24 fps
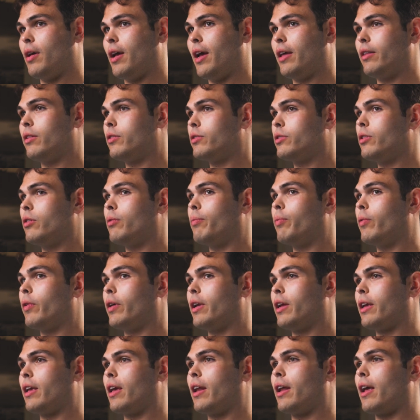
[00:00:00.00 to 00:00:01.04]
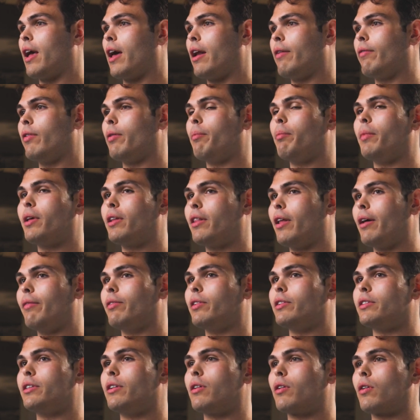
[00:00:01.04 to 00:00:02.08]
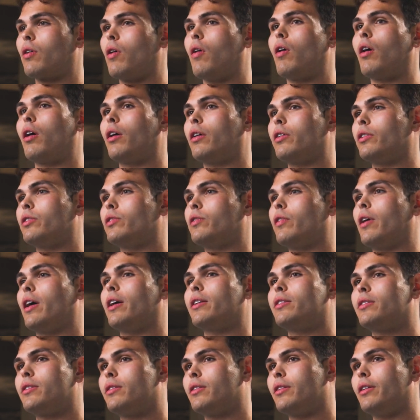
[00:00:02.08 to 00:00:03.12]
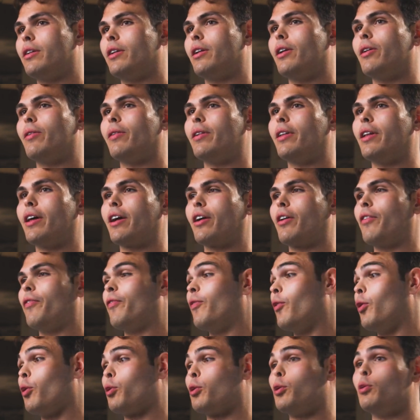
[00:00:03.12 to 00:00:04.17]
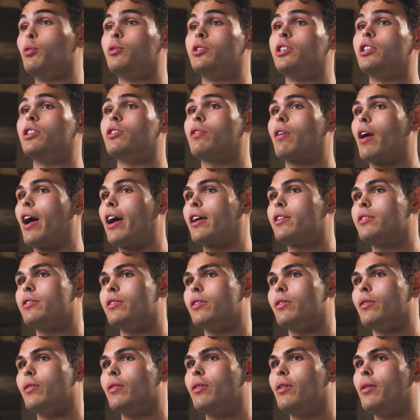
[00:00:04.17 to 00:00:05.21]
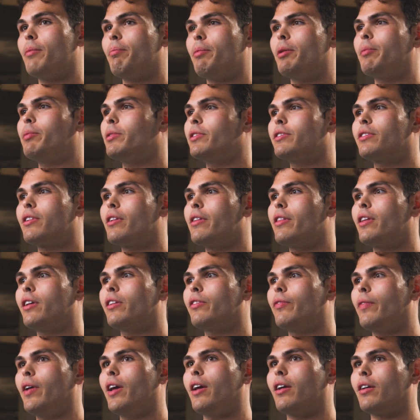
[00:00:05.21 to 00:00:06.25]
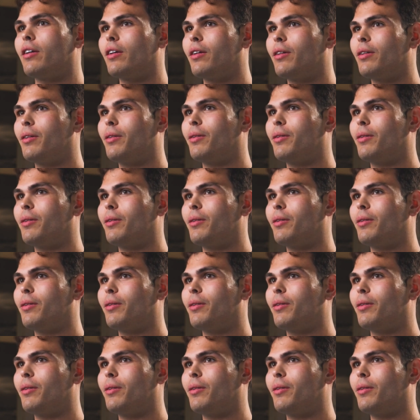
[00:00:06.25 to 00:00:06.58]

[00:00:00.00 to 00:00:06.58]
And there's no point in getting out of a mid-level tier car and dressed, you know, in like a full Gucci tracksuit. People are just going to think it's fake.